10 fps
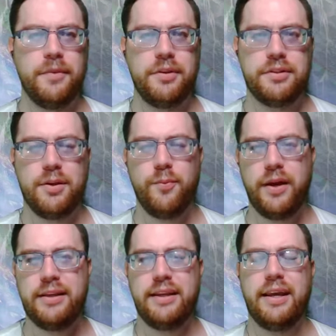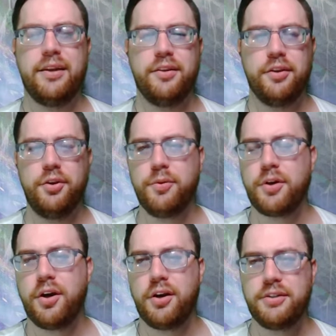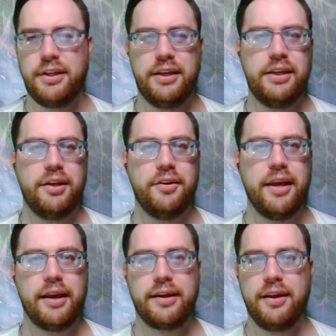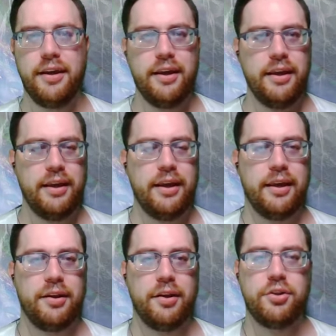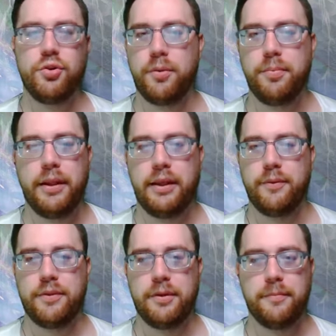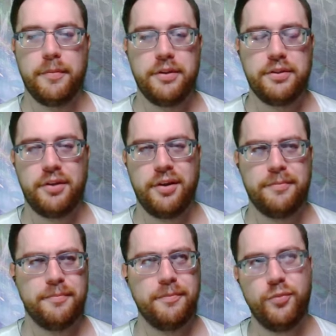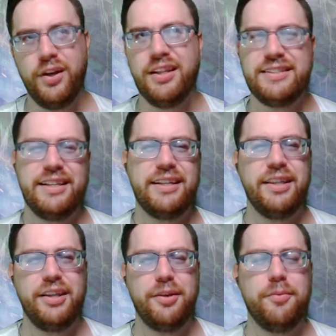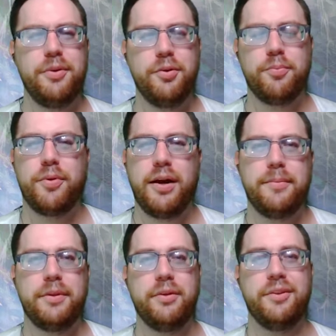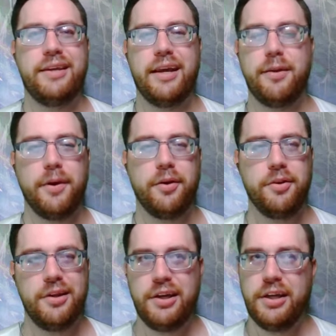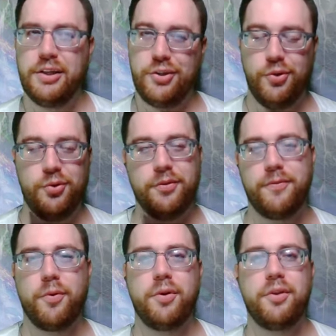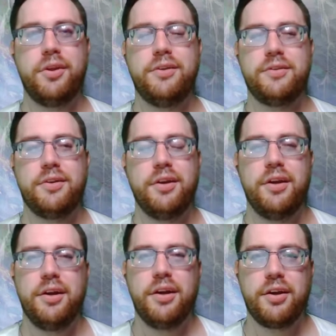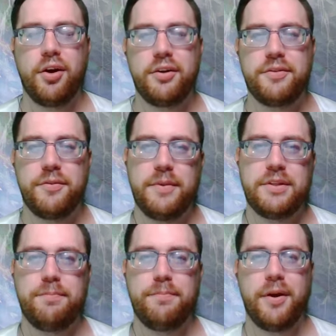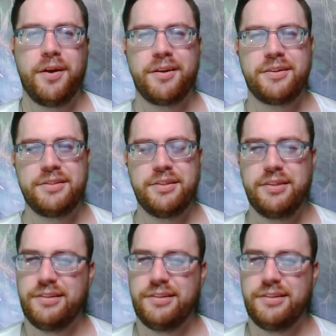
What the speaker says: some way to get the newer cards into your deck and enjoy playing with them. Realistically, you'll probably only get about 2 to 4 of these cards from this box